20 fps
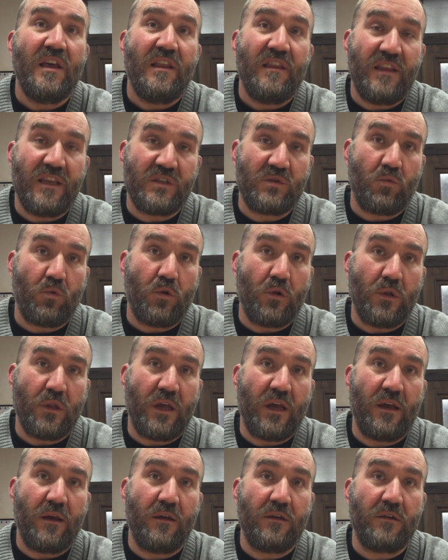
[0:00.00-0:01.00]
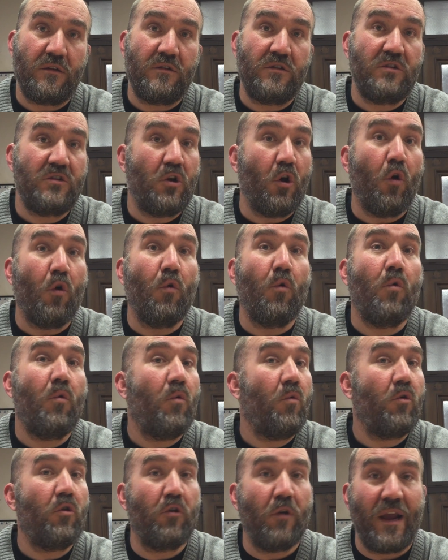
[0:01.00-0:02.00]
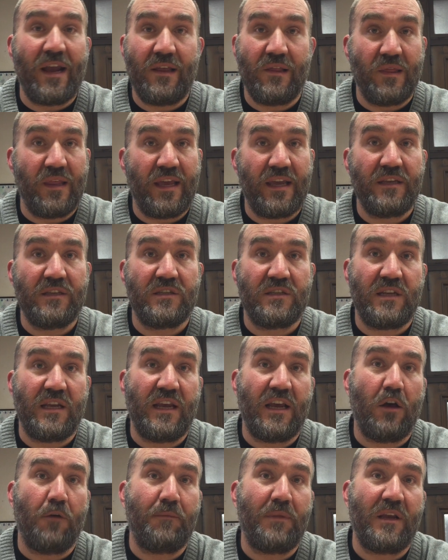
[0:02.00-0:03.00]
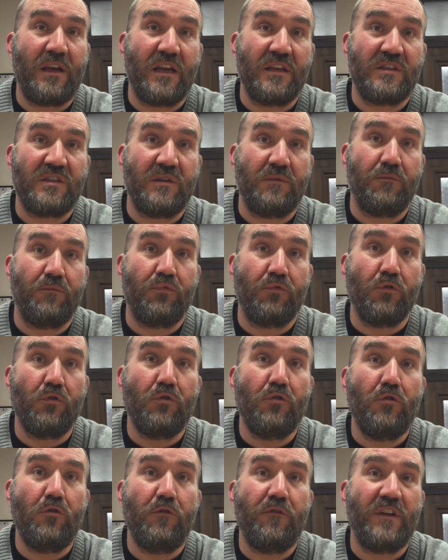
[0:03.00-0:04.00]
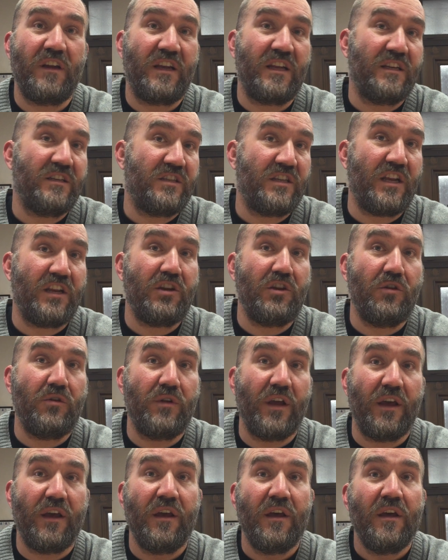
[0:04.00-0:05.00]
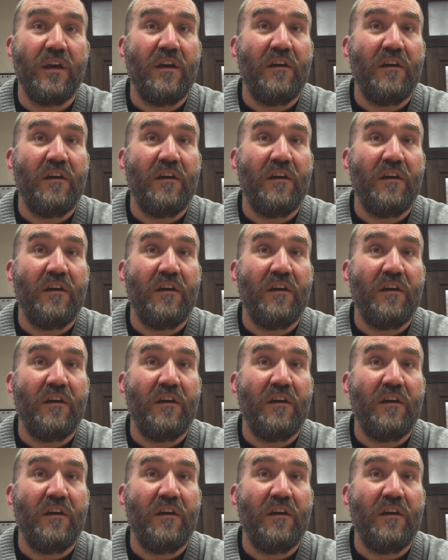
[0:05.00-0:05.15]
This will go great lengths to helping us improve and continue to